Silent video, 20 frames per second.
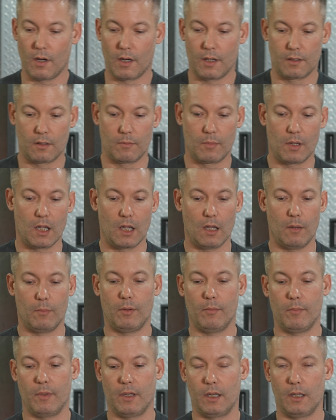It needs to be
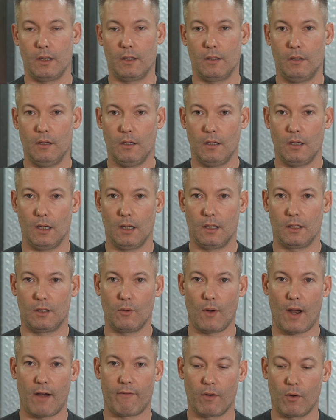implemented
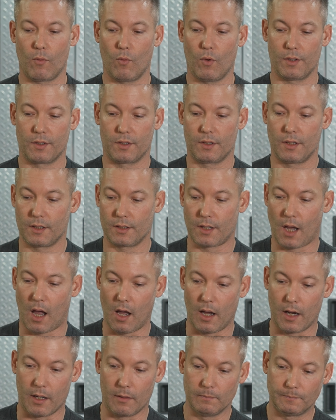into everyone's
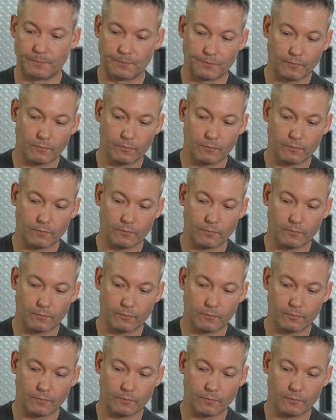design.